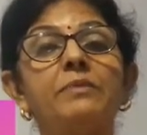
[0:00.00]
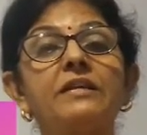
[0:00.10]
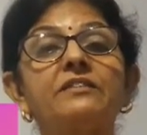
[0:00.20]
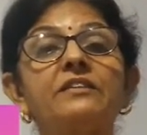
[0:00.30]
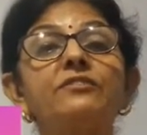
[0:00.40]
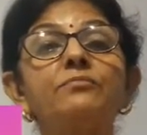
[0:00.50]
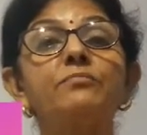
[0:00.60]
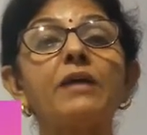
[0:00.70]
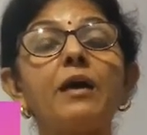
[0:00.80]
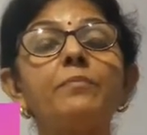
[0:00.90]
But this
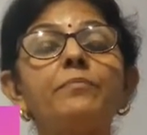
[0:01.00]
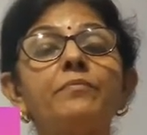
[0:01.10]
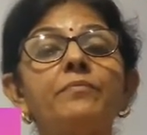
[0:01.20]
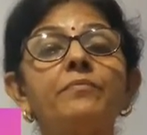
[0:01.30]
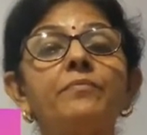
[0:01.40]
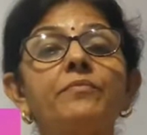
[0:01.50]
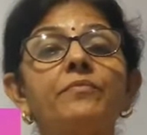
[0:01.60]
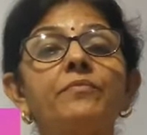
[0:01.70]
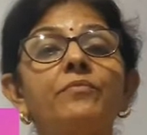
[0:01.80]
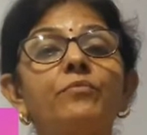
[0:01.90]
map
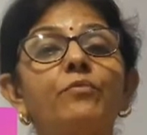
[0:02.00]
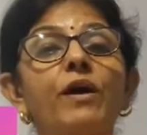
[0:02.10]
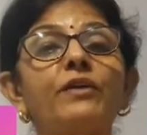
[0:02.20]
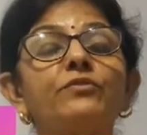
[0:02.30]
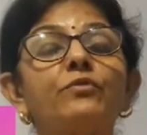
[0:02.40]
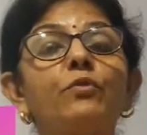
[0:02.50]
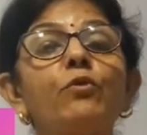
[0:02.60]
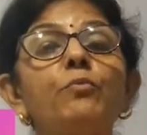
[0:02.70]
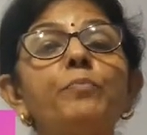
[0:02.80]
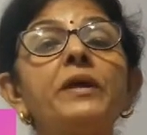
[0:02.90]
was
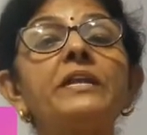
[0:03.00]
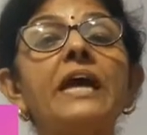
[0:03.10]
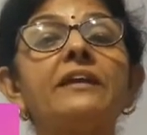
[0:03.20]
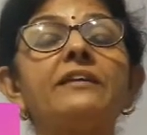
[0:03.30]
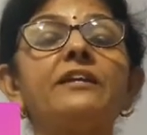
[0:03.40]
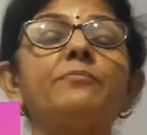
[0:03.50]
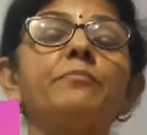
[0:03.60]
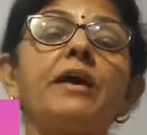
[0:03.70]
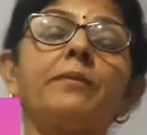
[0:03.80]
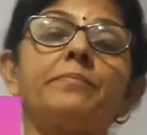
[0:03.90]
open-handed
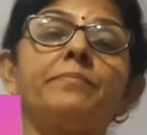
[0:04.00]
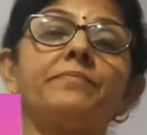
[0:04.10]
map.